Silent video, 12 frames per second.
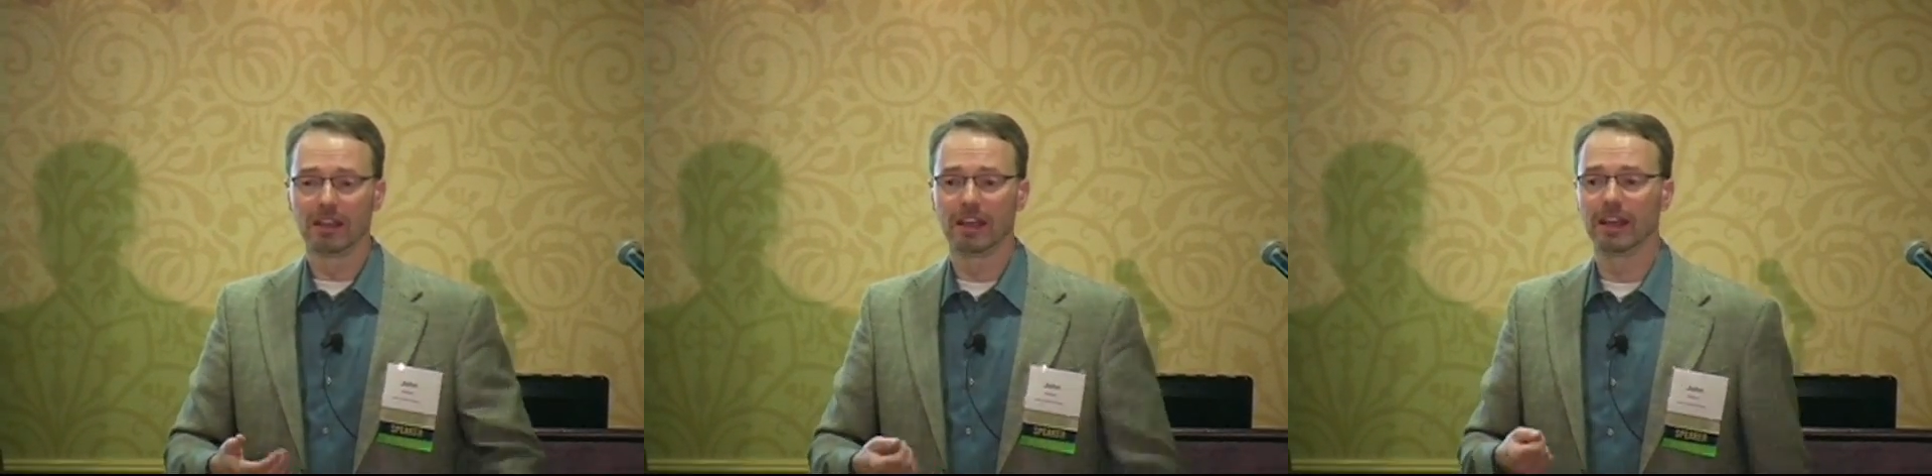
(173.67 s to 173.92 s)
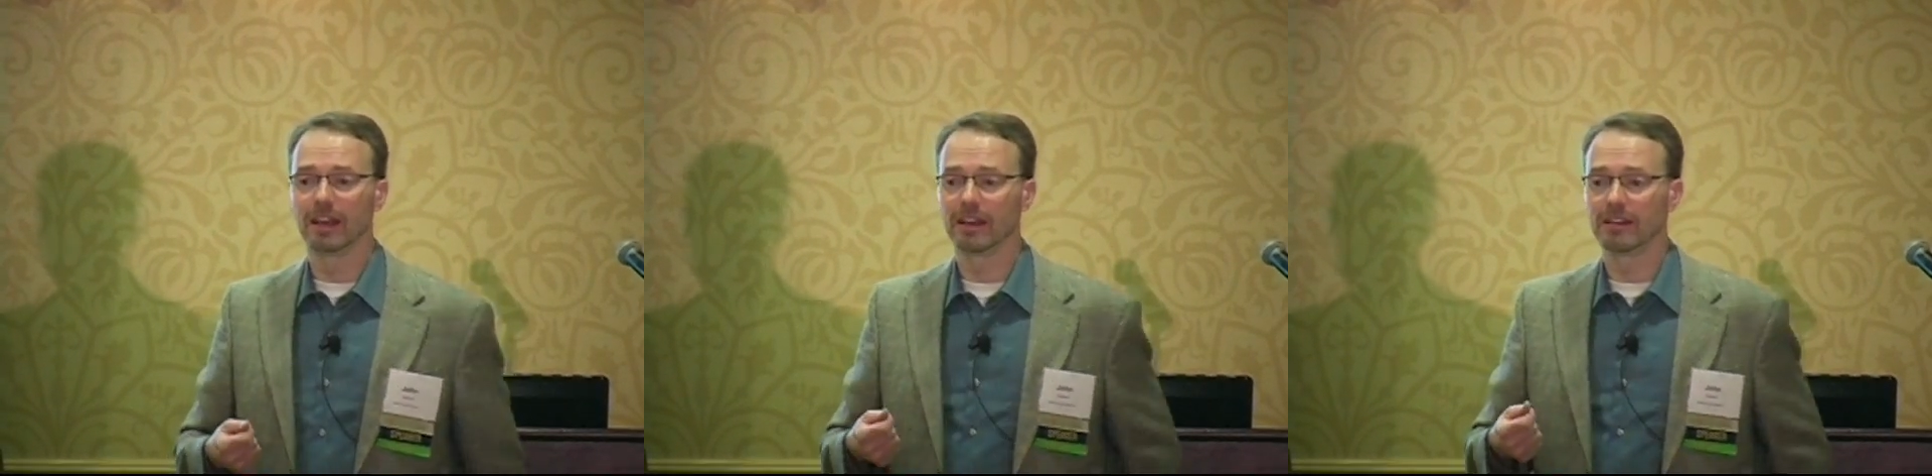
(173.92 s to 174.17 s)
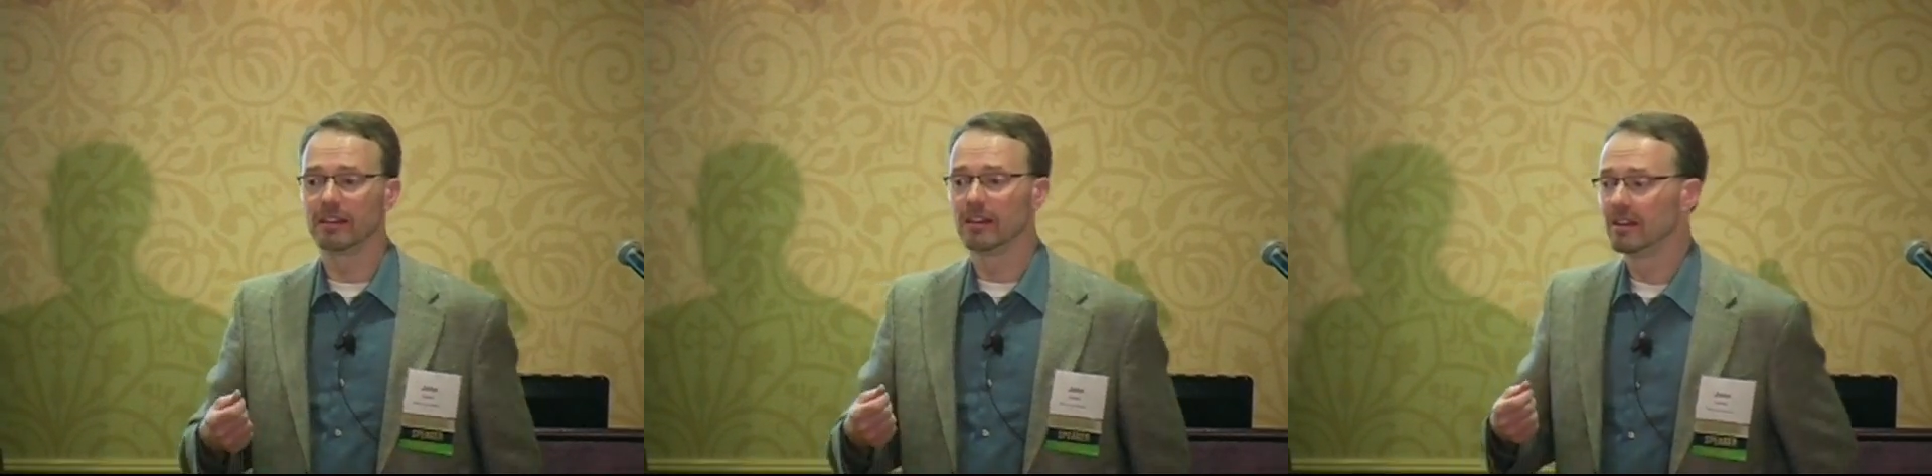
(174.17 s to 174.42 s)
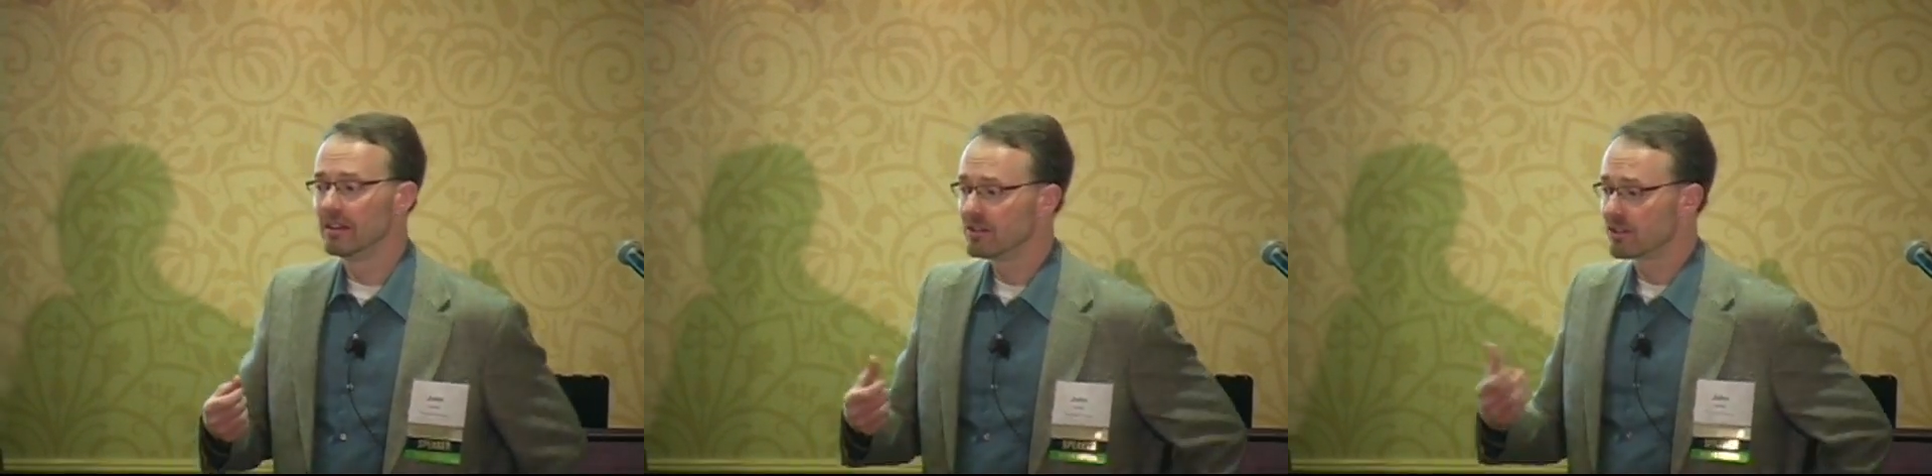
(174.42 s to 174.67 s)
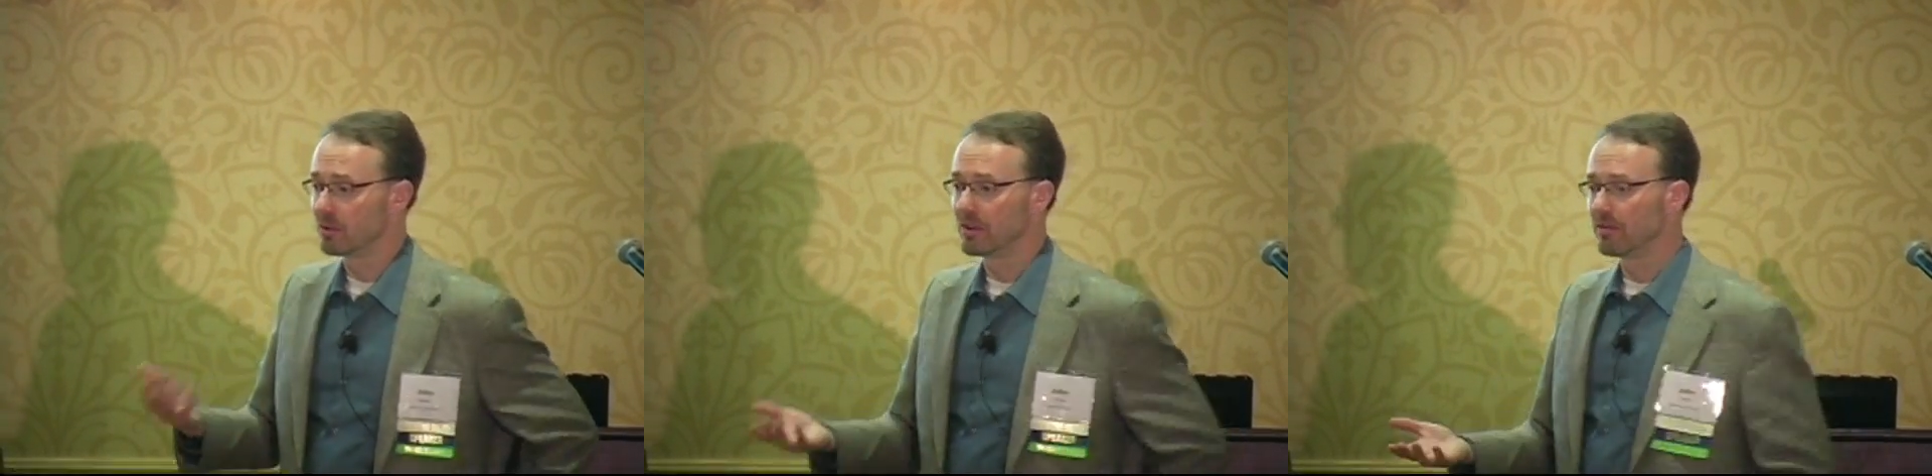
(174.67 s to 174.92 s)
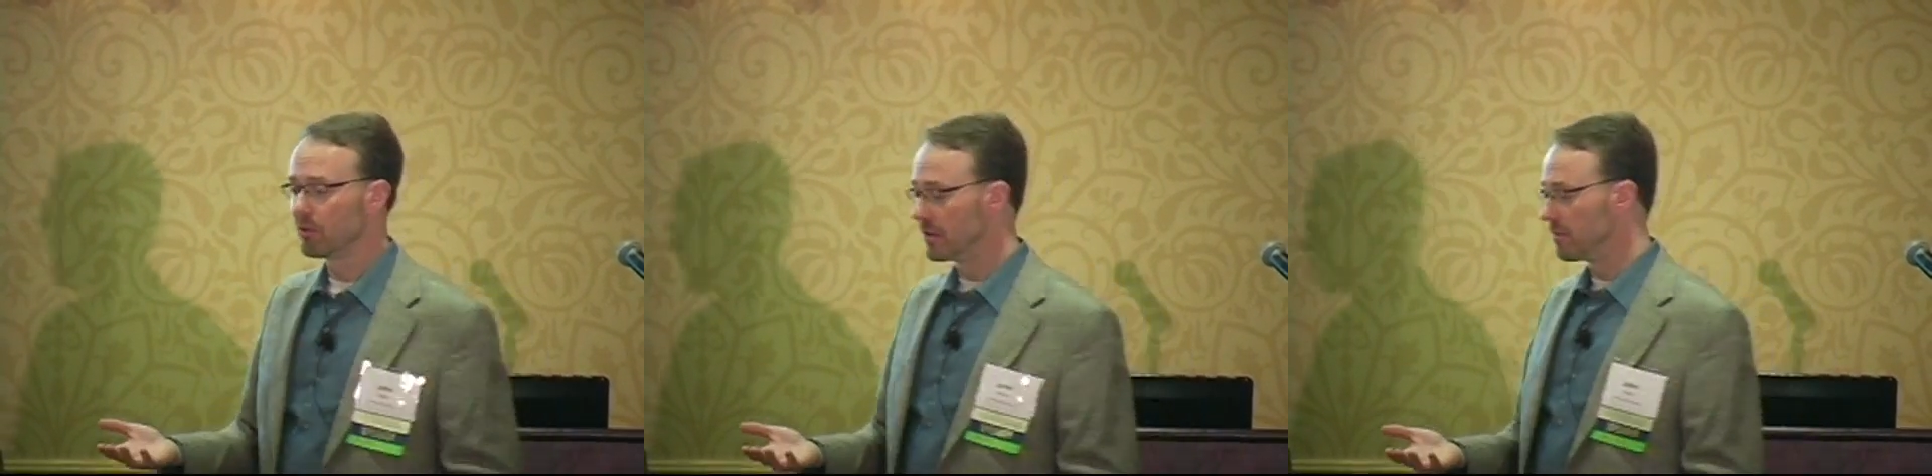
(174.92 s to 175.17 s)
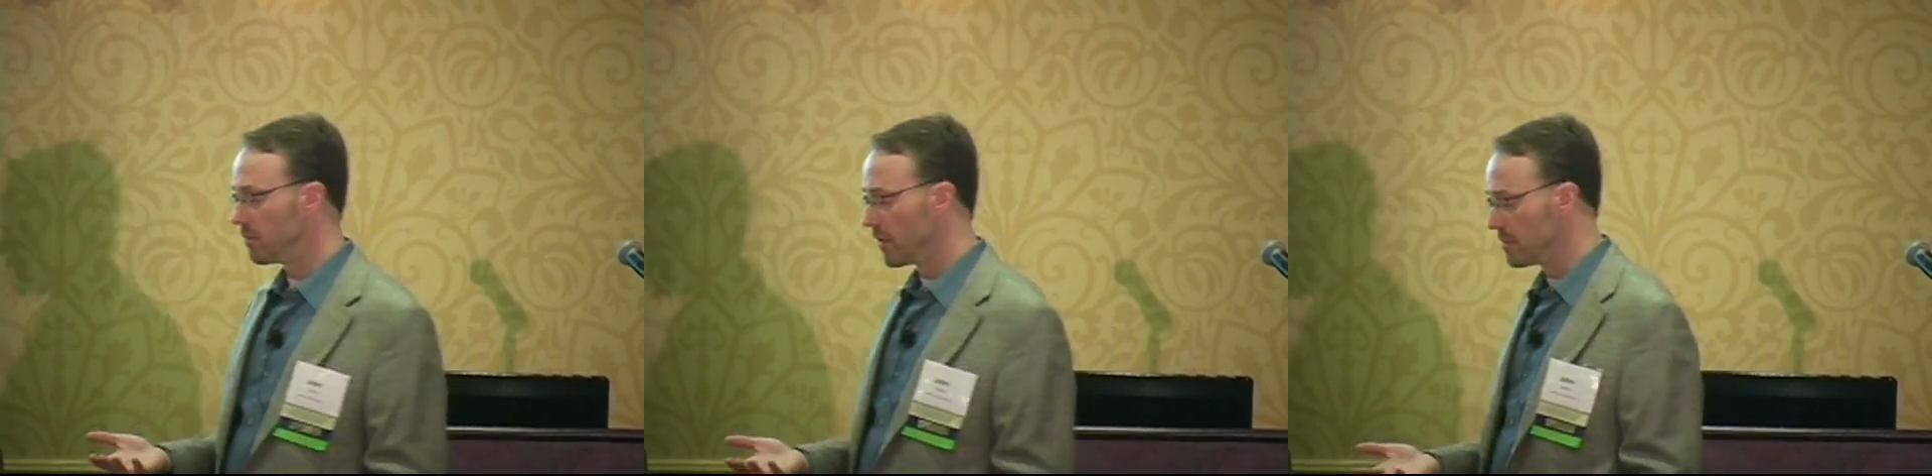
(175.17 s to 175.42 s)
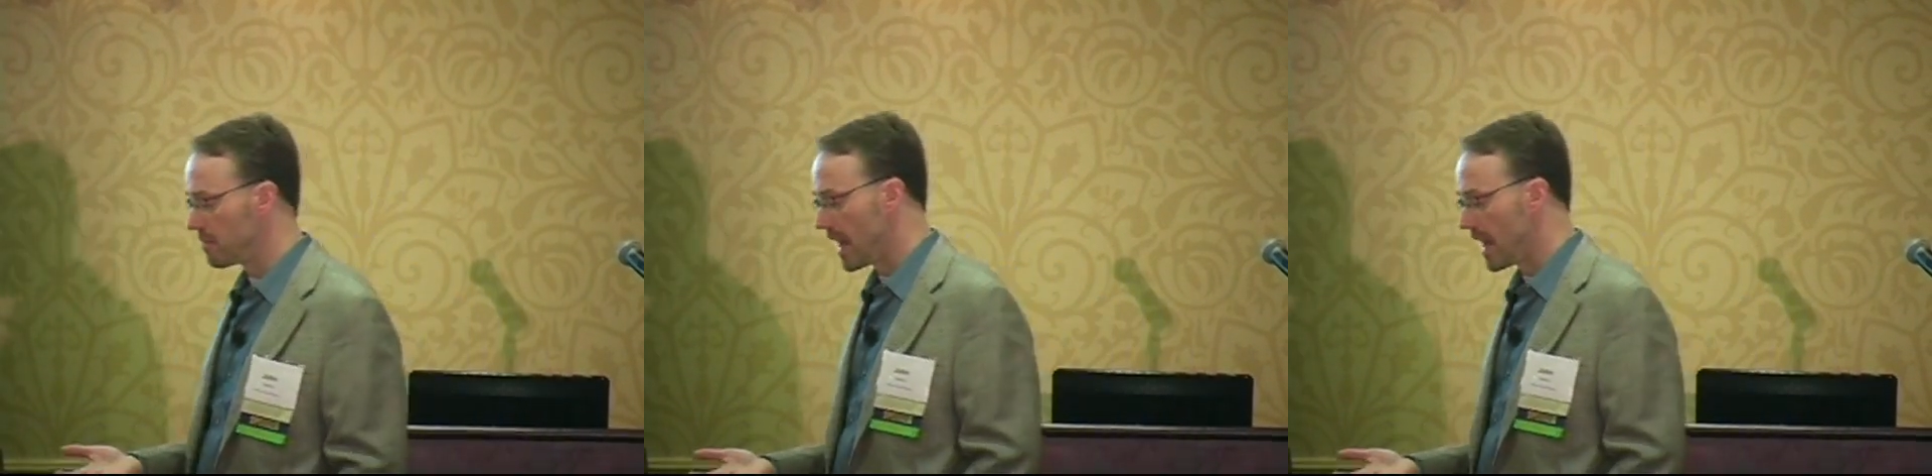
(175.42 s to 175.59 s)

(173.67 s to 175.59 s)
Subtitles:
And so we've